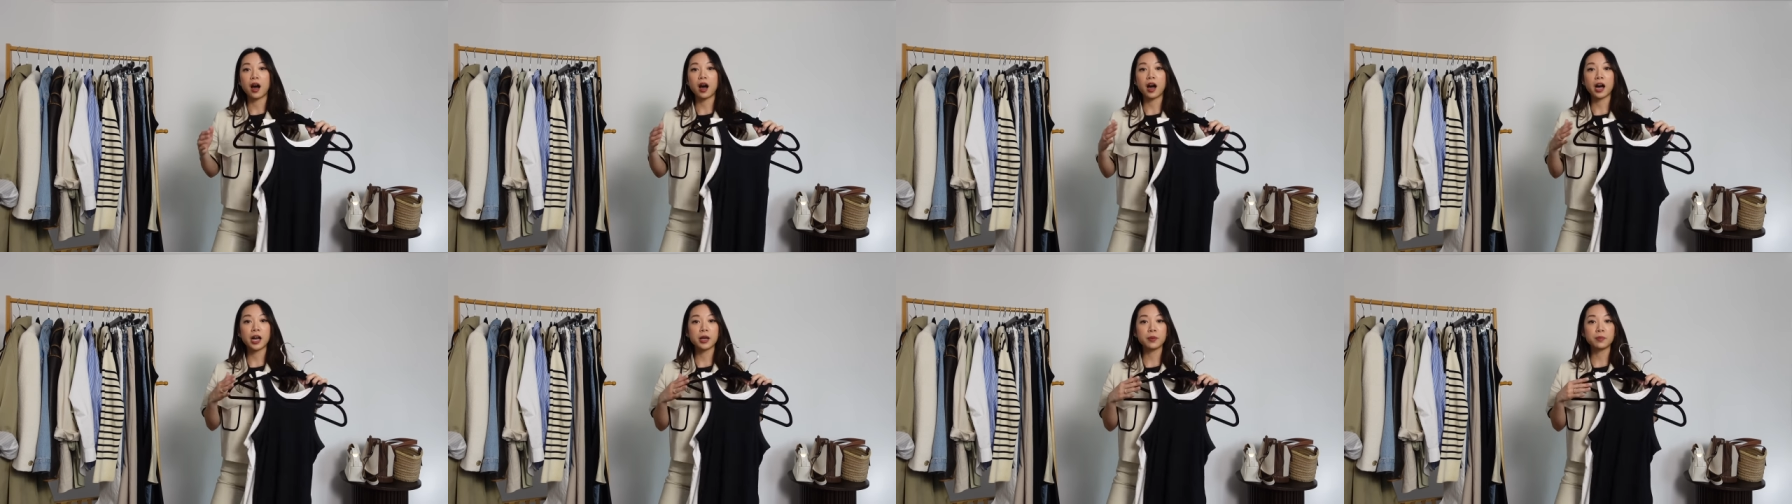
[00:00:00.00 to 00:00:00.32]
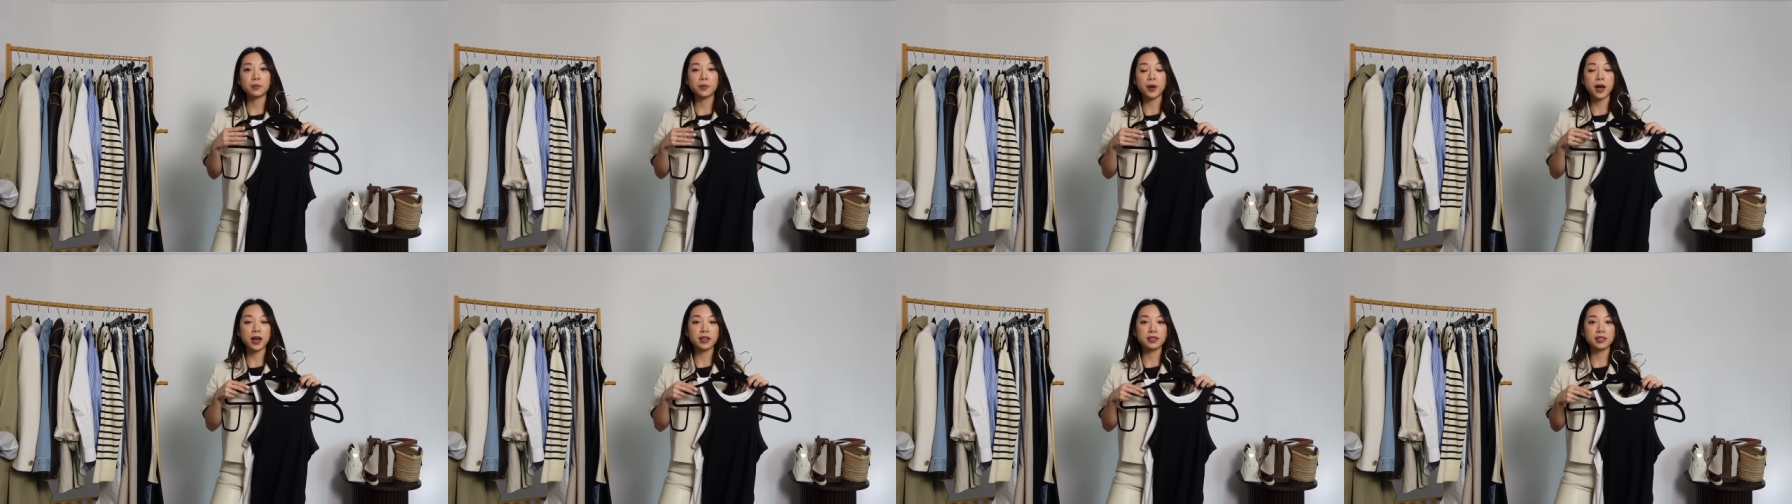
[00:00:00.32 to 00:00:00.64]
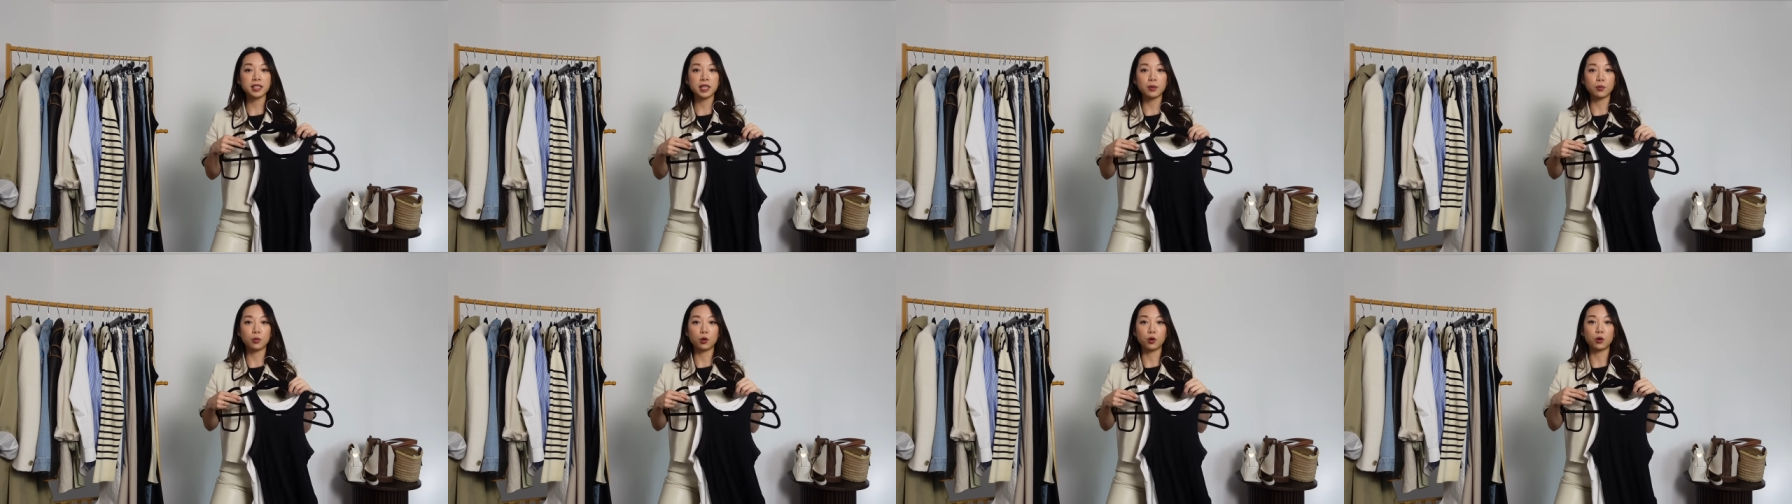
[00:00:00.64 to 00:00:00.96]
I'm
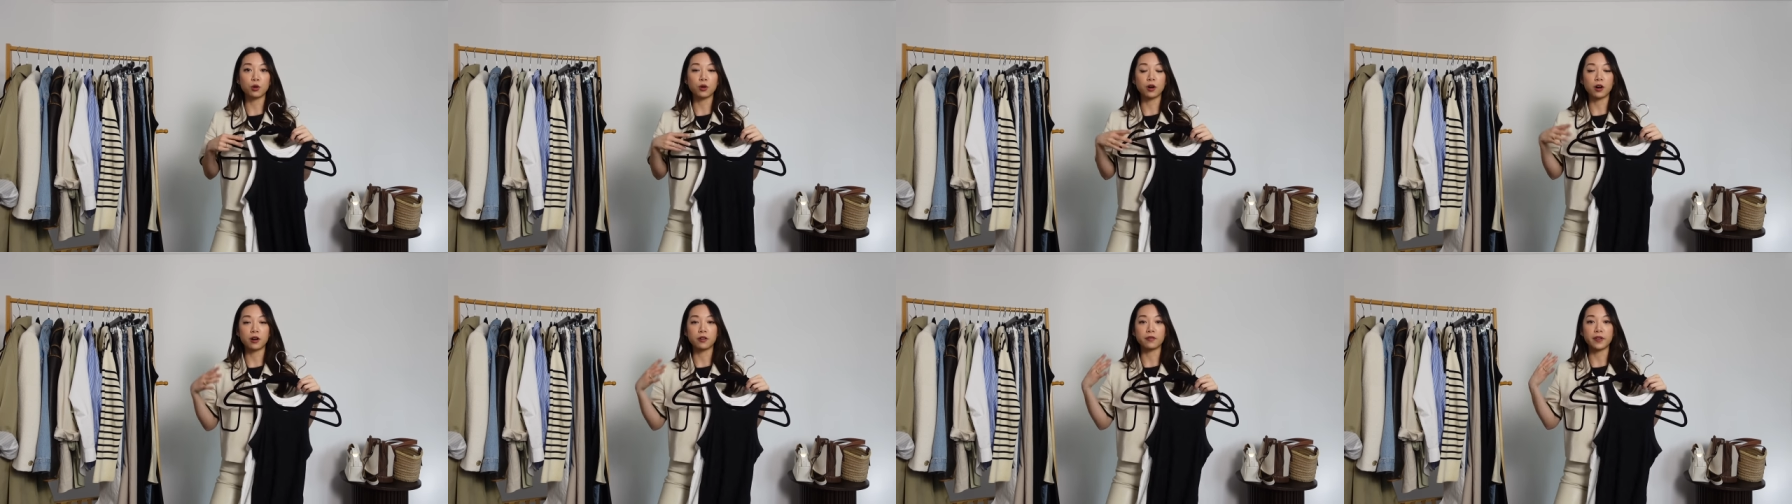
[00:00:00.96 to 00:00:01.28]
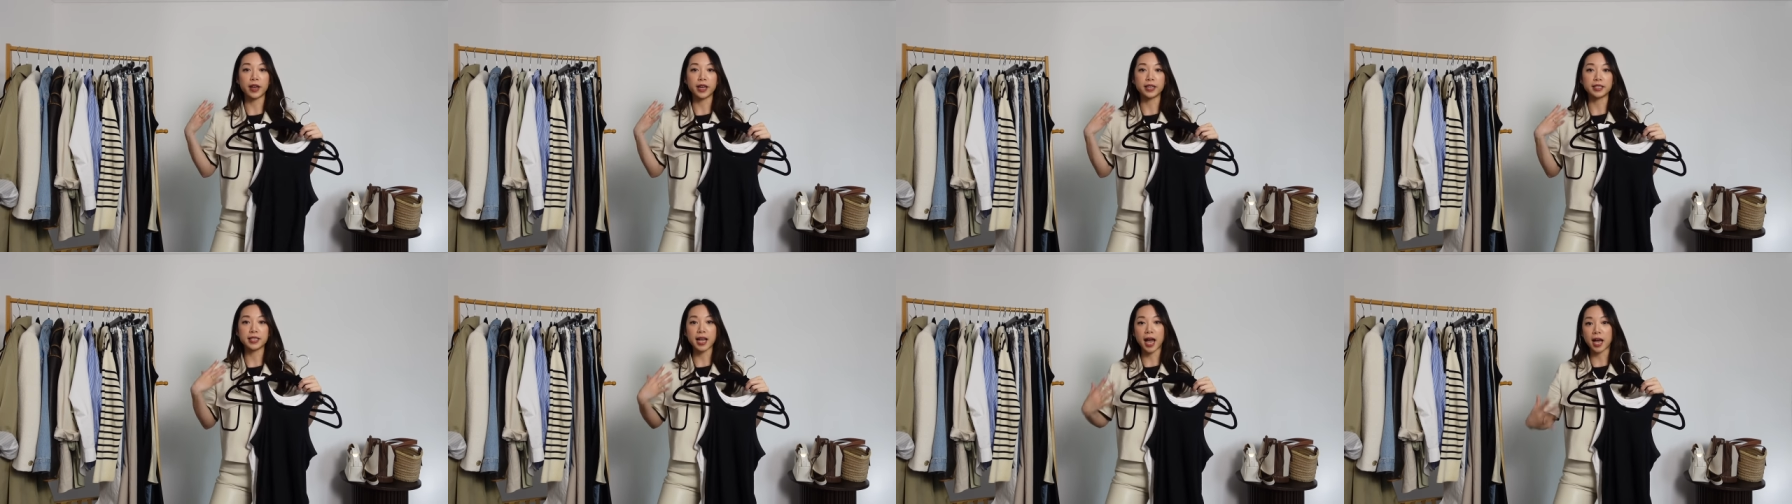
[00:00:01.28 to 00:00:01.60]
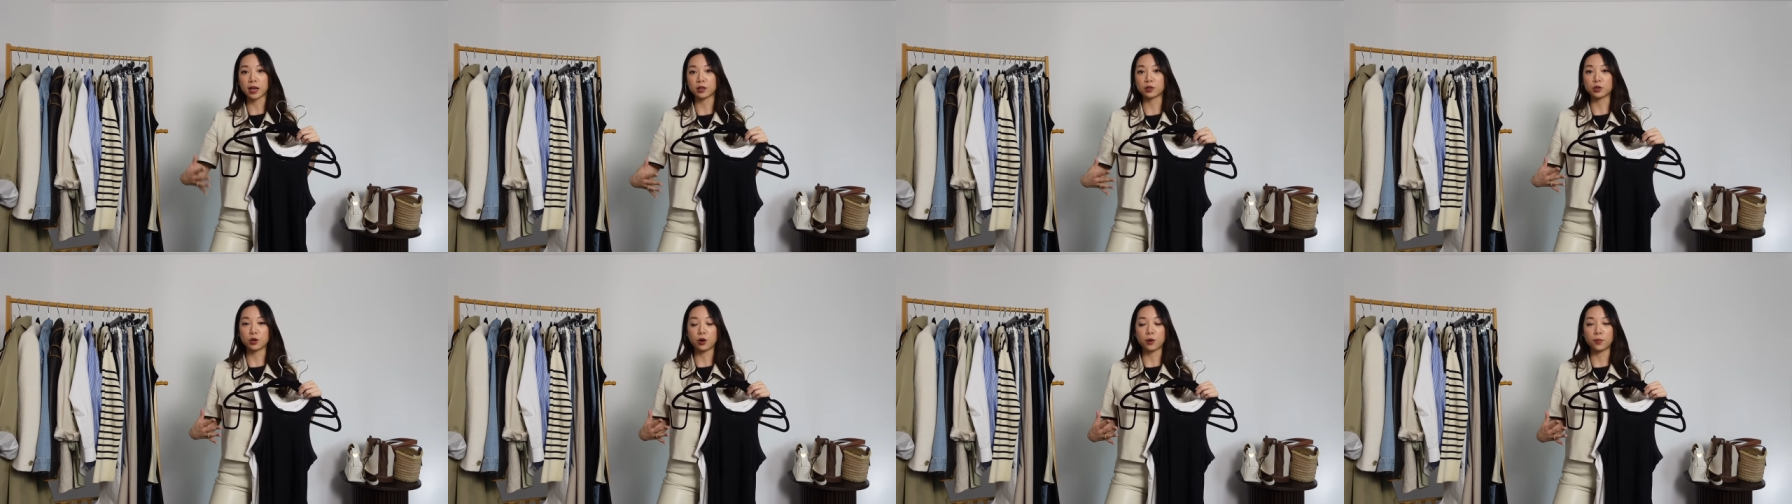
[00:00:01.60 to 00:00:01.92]
personally more of a
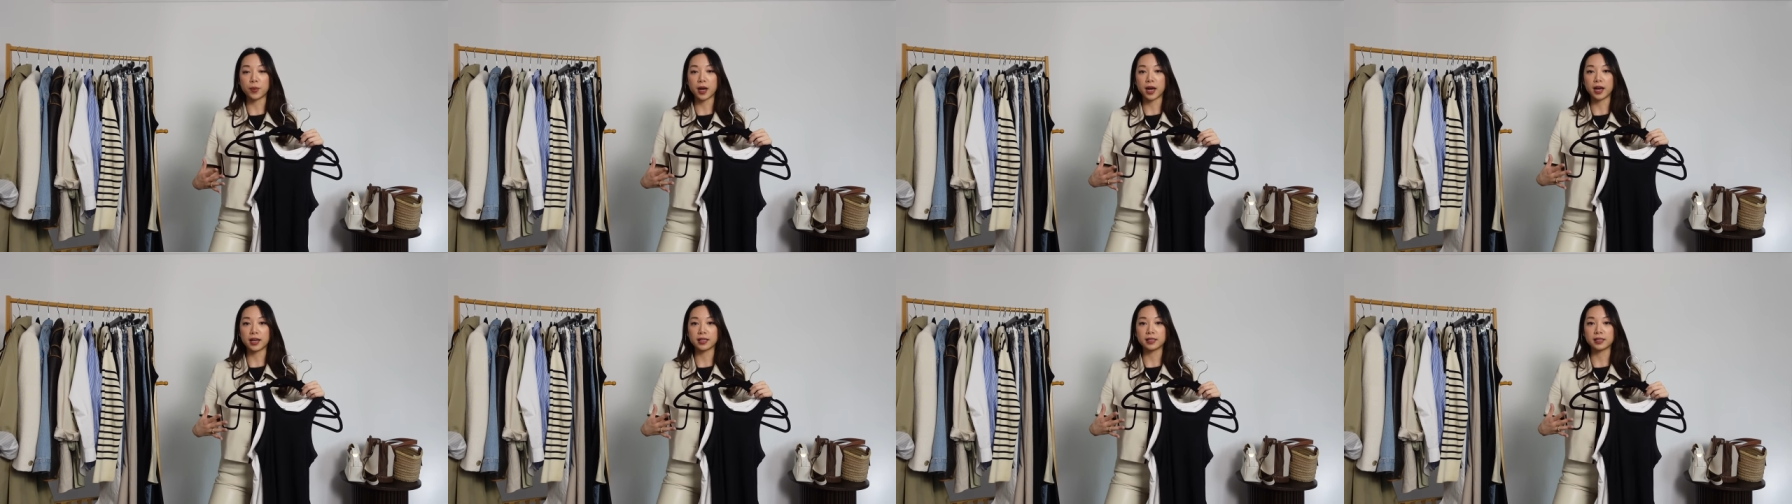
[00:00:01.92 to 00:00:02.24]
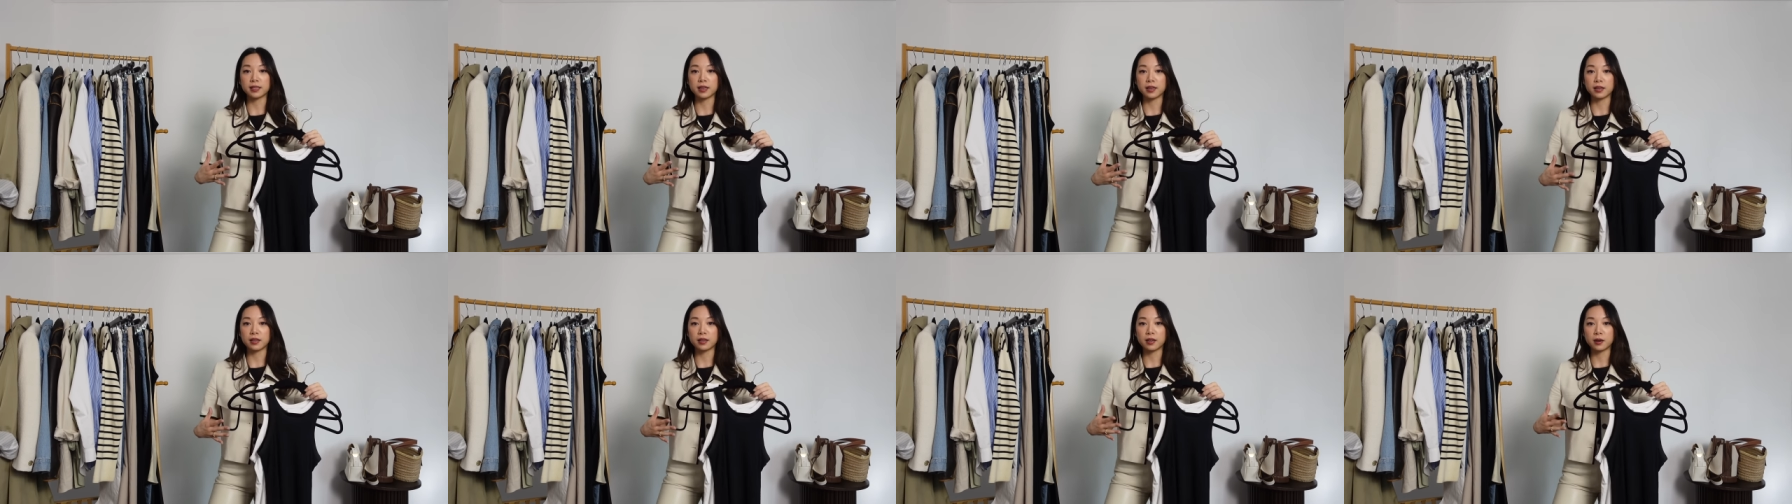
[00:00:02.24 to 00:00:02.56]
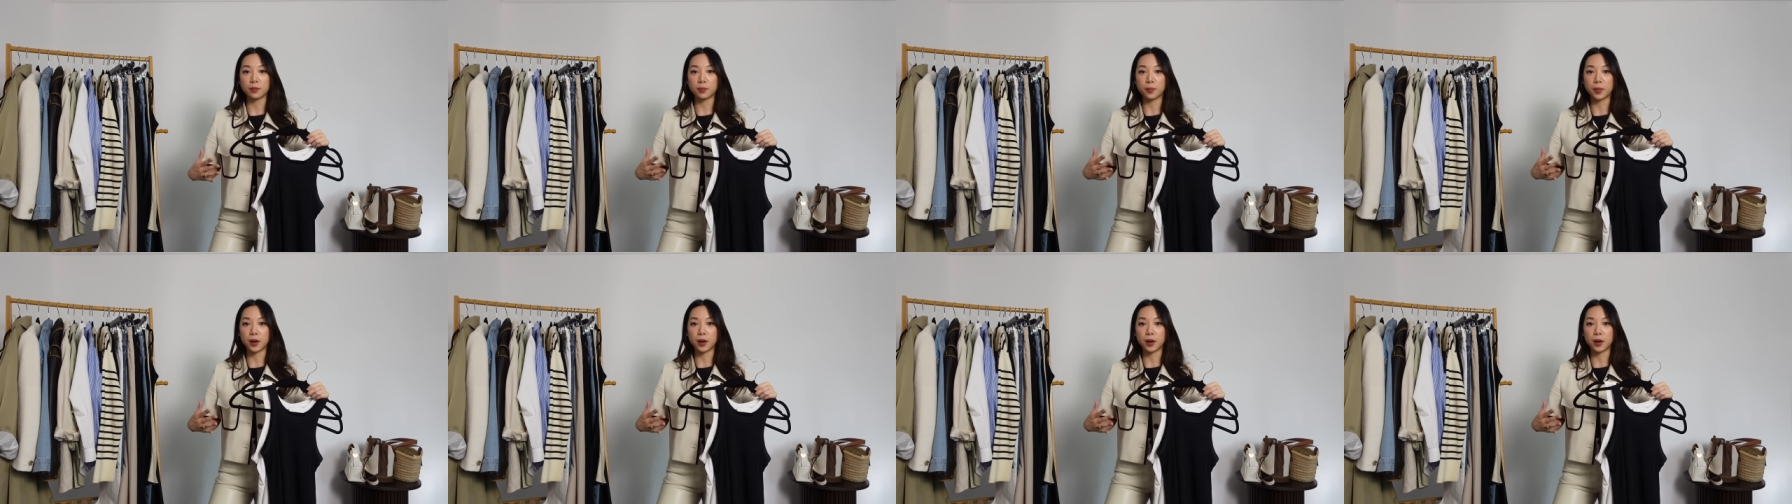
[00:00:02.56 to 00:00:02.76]
tank top person,